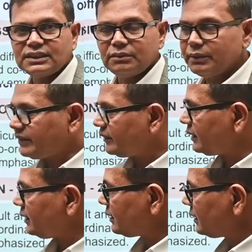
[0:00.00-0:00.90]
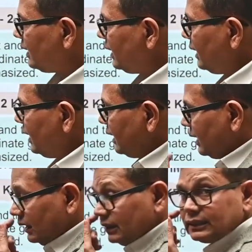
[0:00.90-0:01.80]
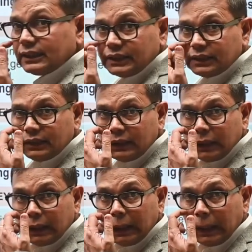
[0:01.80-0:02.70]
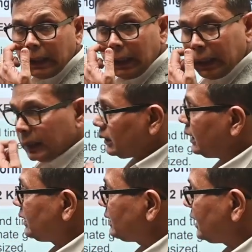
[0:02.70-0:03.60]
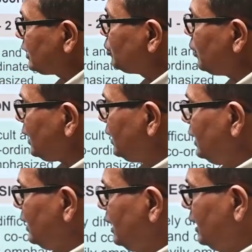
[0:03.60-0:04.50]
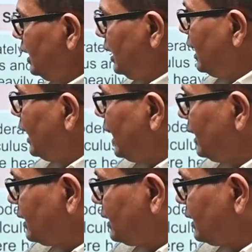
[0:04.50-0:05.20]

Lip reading: and matrices in the section A, that is section 1. And